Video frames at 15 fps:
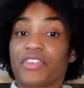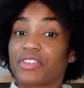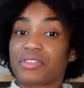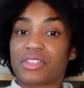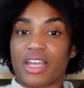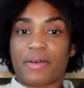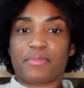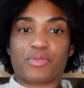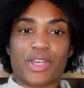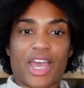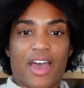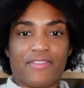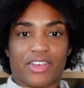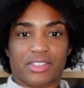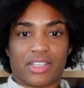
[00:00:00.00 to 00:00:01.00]
First up, we
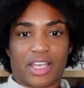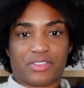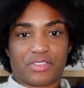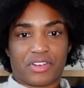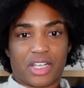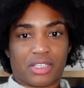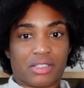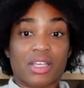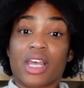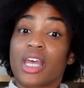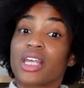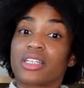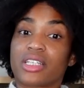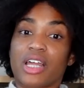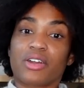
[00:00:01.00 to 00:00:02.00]
have accessories.
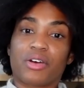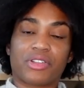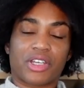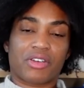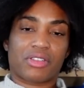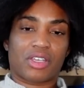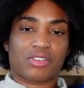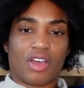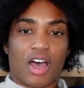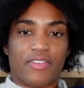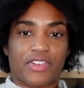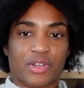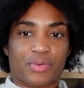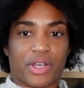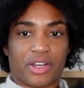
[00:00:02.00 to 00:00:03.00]
Not only are these
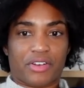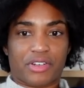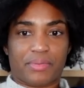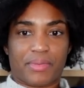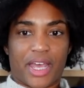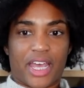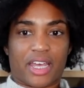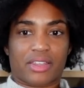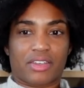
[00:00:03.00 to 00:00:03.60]
often quicker to make,